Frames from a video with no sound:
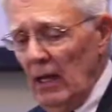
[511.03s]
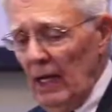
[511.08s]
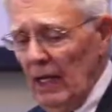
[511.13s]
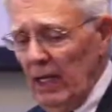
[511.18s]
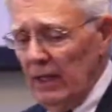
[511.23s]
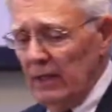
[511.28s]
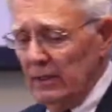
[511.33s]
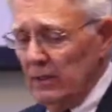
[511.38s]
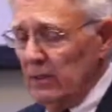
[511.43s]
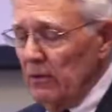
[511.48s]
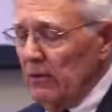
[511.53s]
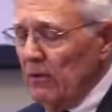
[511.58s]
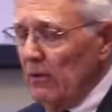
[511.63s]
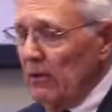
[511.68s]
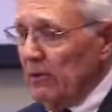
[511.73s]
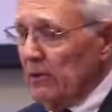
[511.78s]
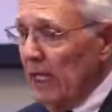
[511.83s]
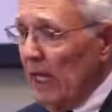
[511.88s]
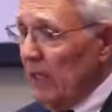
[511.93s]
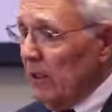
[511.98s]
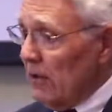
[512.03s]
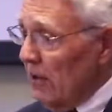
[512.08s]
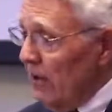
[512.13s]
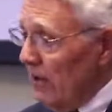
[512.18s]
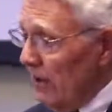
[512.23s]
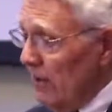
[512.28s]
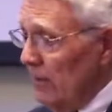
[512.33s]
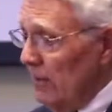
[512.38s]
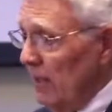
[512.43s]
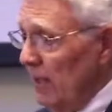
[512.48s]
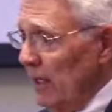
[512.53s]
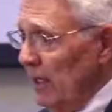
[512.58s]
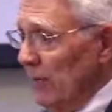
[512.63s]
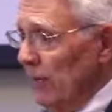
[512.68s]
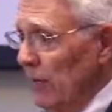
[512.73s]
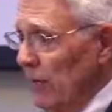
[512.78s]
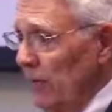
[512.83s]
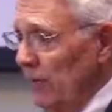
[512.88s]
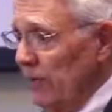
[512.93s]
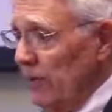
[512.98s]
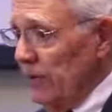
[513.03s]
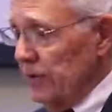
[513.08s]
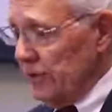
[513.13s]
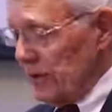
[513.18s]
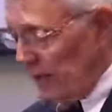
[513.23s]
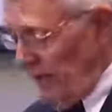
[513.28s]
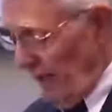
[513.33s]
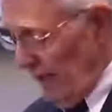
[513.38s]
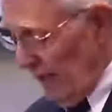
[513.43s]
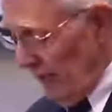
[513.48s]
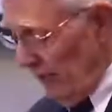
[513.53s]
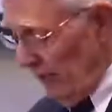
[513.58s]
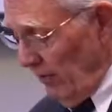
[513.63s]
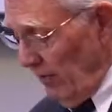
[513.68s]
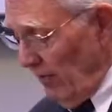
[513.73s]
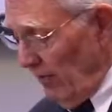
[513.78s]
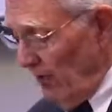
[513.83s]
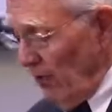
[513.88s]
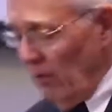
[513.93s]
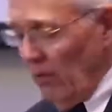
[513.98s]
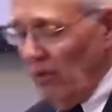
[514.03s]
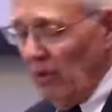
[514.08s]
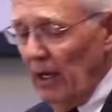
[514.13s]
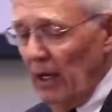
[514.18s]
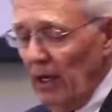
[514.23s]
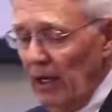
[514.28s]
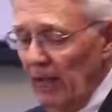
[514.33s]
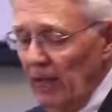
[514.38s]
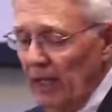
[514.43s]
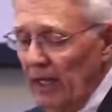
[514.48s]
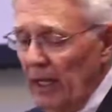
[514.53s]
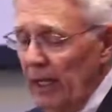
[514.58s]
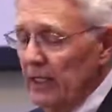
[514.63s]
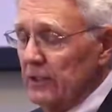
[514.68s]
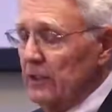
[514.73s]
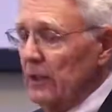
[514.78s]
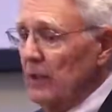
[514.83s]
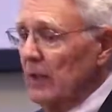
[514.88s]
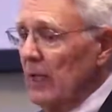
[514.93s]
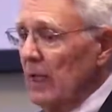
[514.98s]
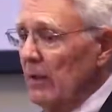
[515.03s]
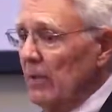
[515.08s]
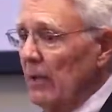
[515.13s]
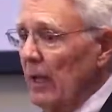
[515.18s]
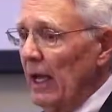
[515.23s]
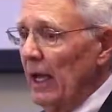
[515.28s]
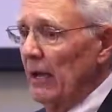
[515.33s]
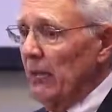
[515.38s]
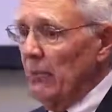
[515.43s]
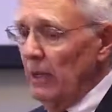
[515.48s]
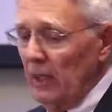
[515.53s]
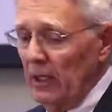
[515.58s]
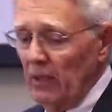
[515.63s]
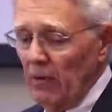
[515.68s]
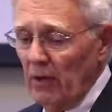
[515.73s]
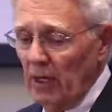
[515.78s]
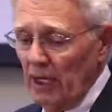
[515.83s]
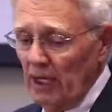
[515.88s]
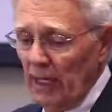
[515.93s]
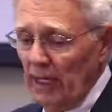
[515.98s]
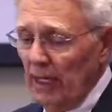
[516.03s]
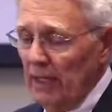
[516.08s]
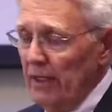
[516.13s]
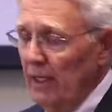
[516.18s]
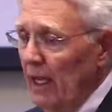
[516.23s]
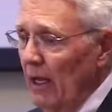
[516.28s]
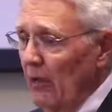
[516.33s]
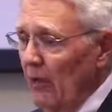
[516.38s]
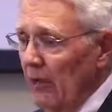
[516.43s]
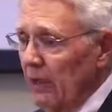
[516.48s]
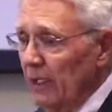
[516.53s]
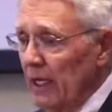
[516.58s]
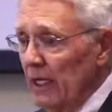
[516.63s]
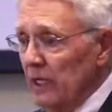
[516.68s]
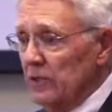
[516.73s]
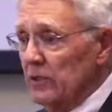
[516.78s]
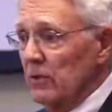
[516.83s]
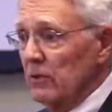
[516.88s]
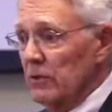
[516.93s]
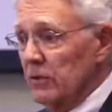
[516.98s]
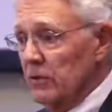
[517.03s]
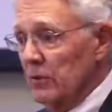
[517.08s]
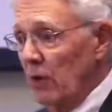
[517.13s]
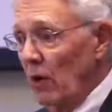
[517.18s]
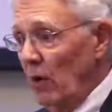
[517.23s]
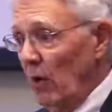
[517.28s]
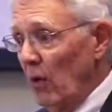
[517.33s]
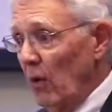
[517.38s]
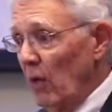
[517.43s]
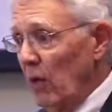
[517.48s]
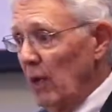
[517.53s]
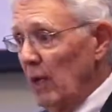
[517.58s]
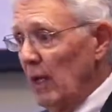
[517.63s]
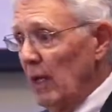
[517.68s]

And was that going to improve the survival? Well, the answer came back pretty quickly on that one. The answer was no.